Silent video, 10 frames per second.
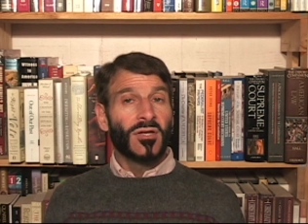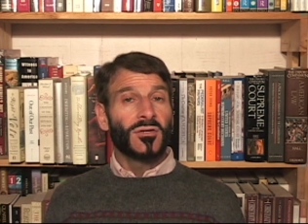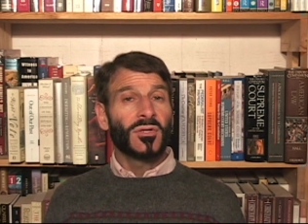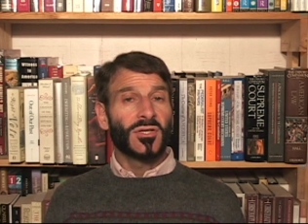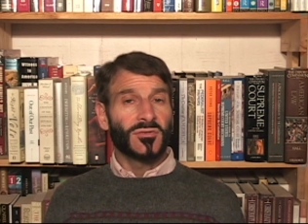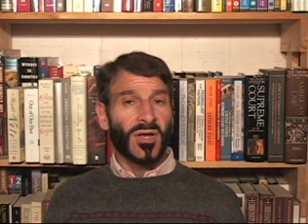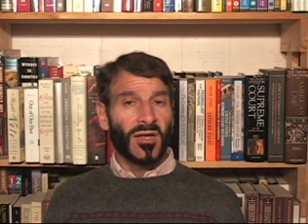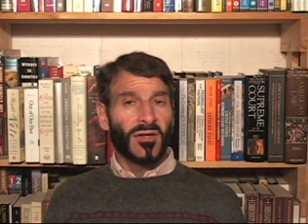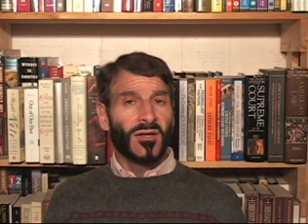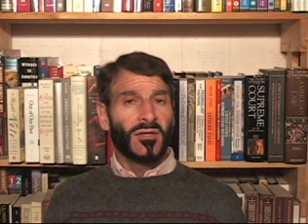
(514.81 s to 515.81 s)
To illustrate,
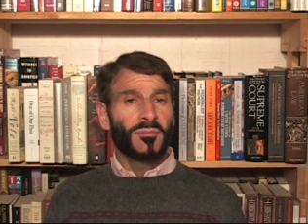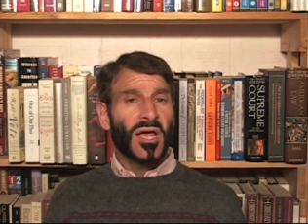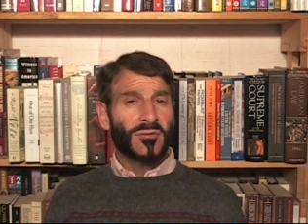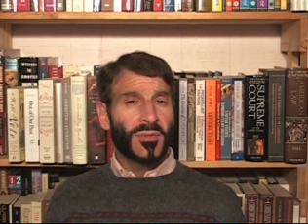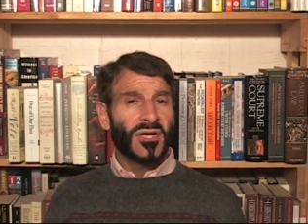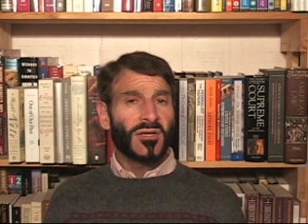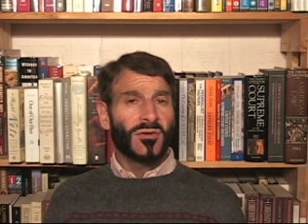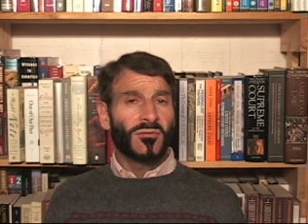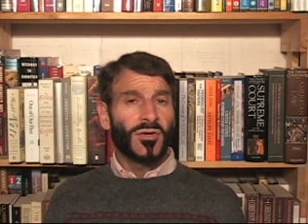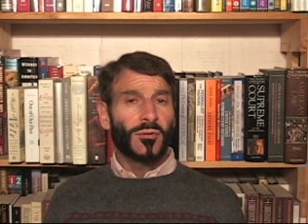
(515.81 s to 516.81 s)
the best
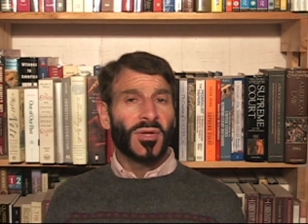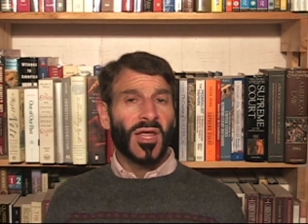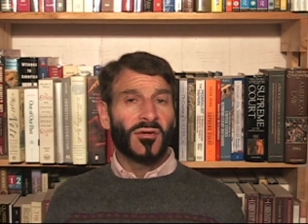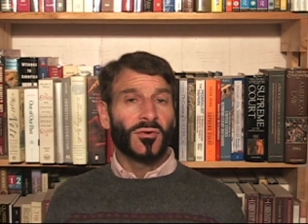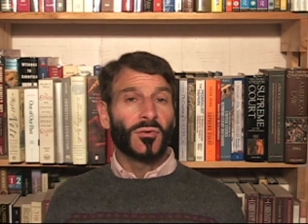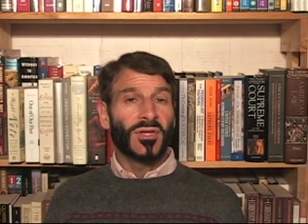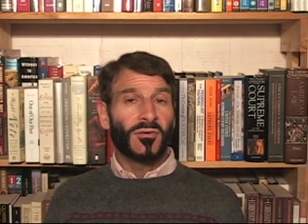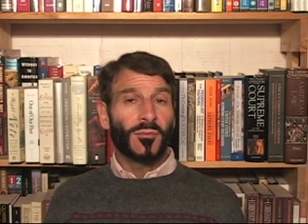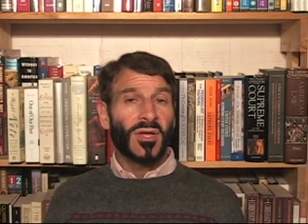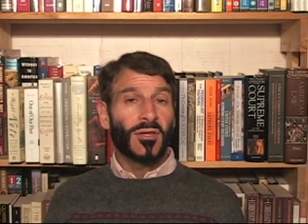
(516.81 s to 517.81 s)
predictor of your behavior will
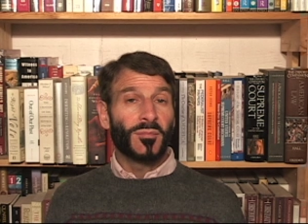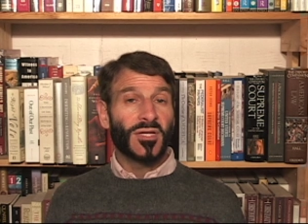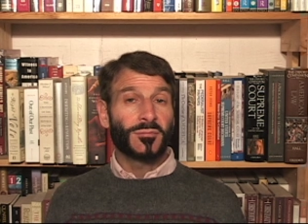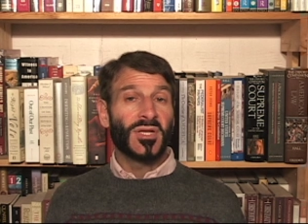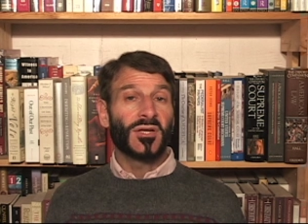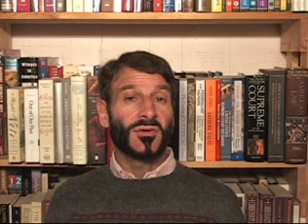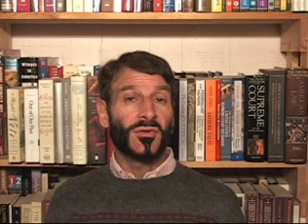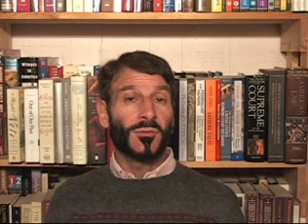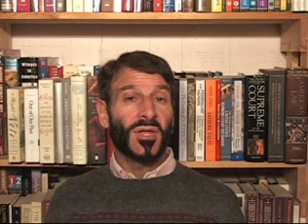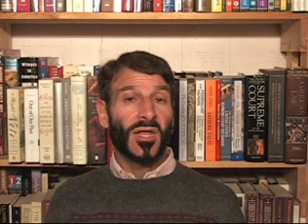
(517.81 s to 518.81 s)
never be the best predictor
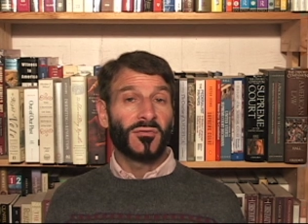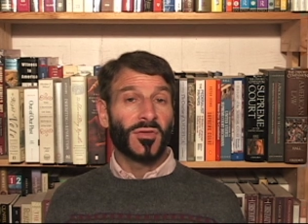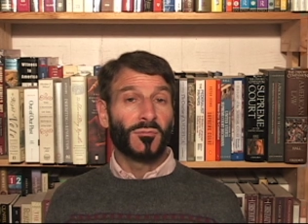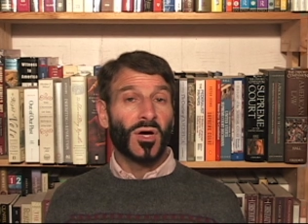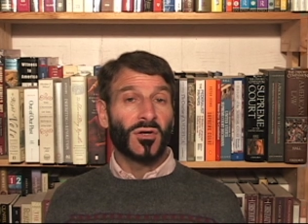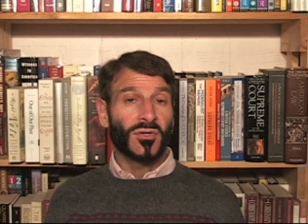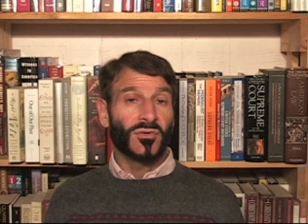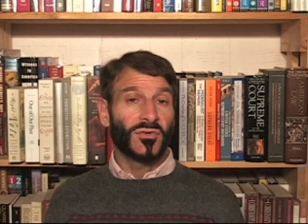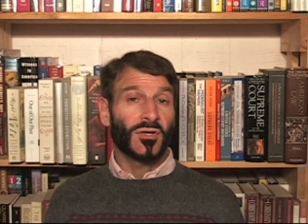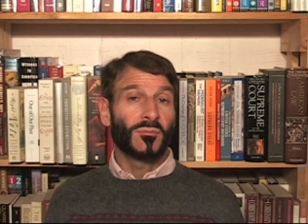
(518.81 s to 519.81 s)
of the behavior of the
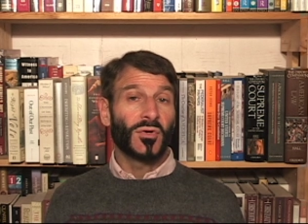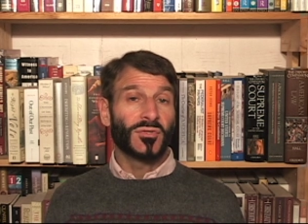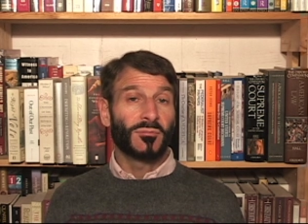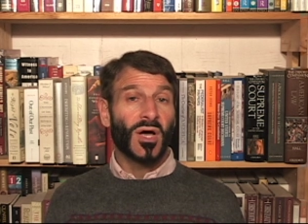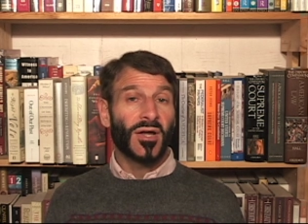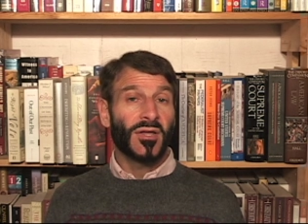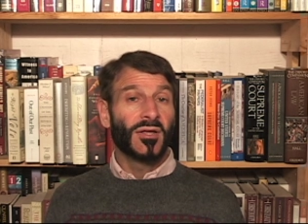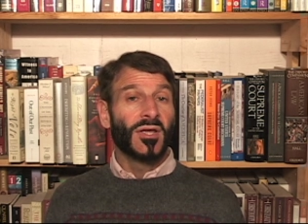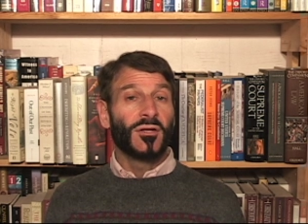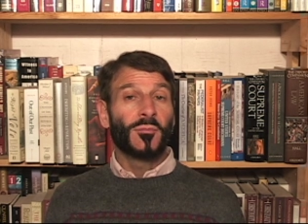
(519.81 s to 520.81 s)
molecules that compose your body,
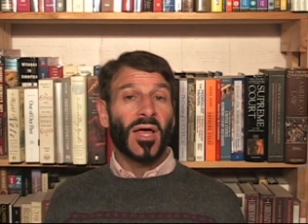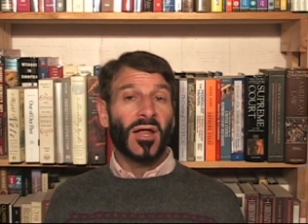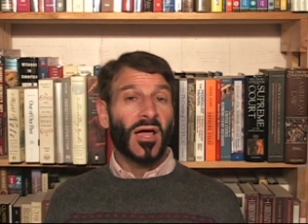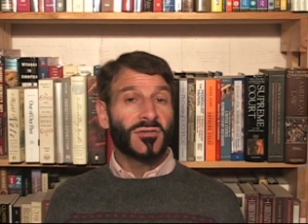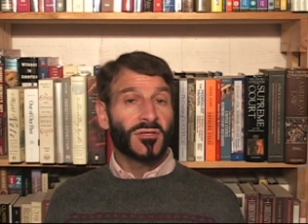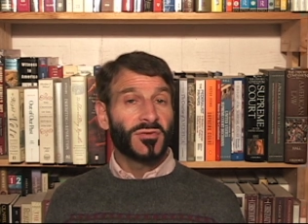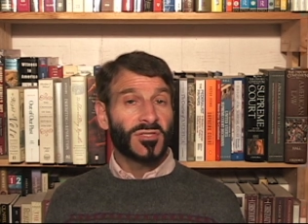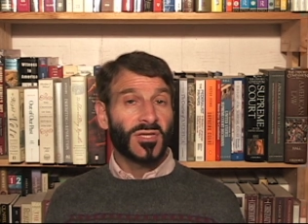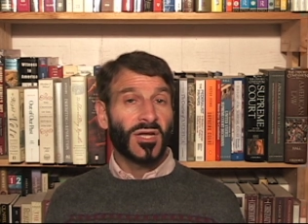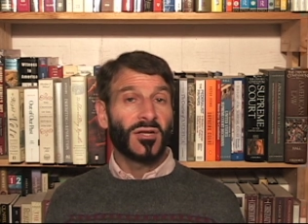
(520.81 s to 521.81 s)
no matter how
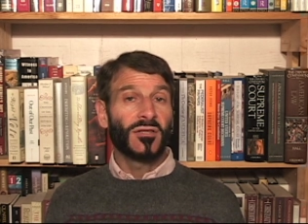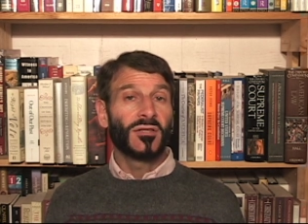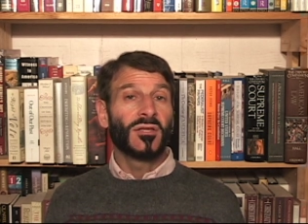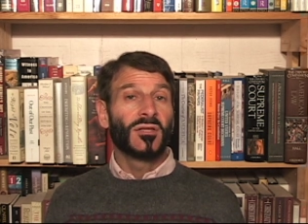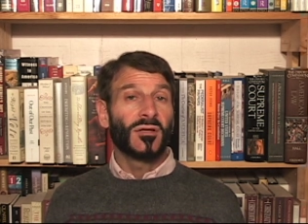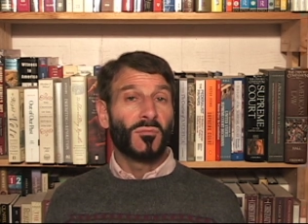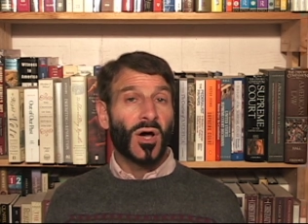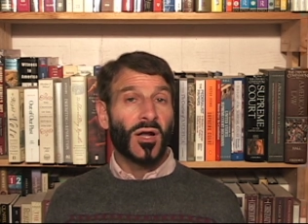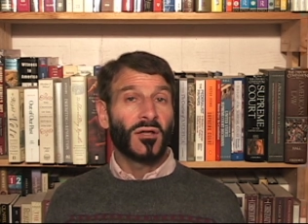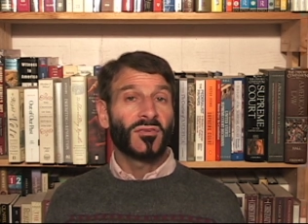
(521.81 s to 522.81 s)
sophisticated the
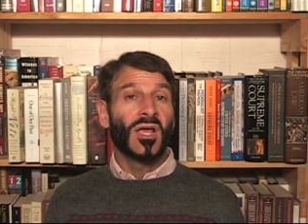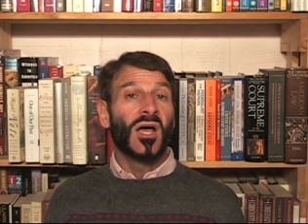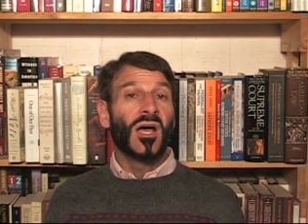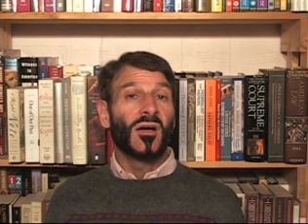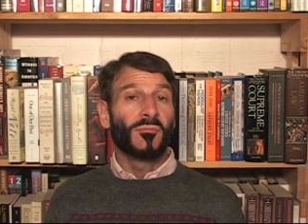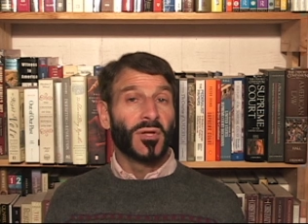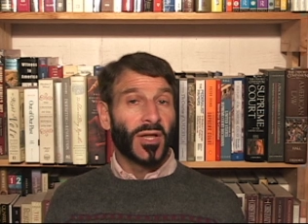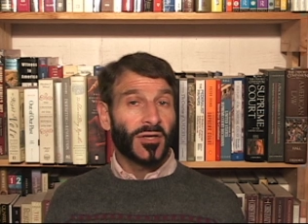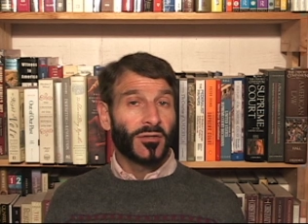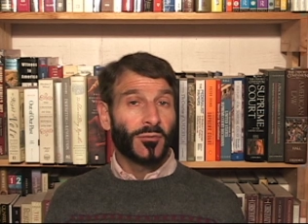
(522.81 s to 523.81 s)
models of
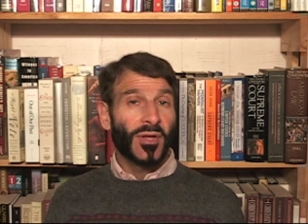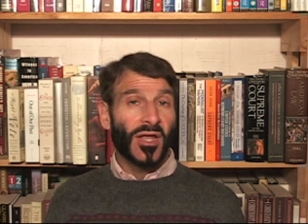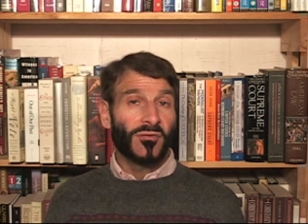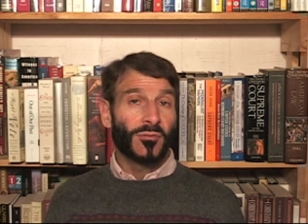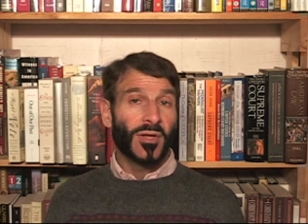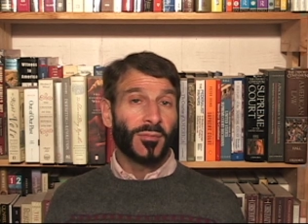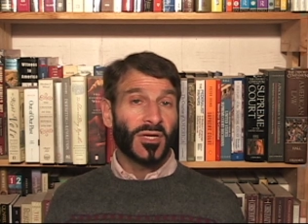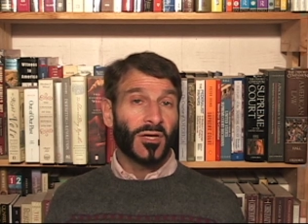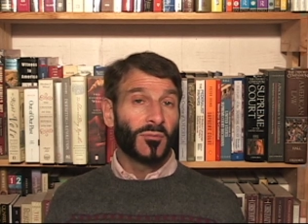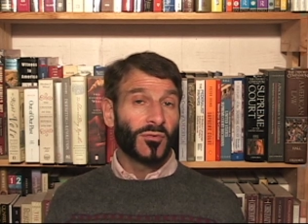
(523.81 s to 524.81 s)
molecular behavior may
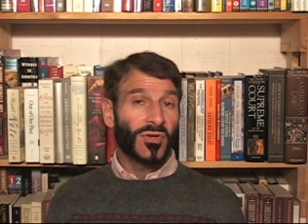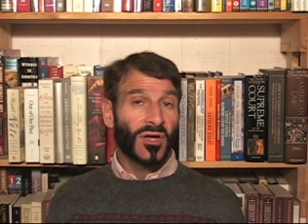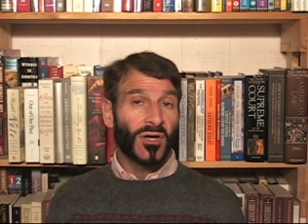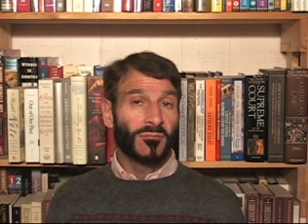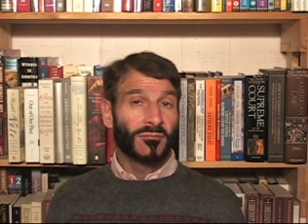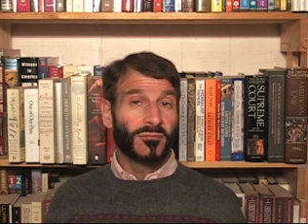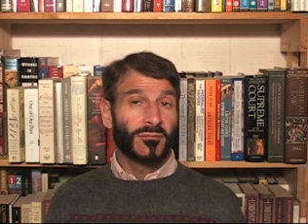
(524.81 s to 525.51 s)
become over time.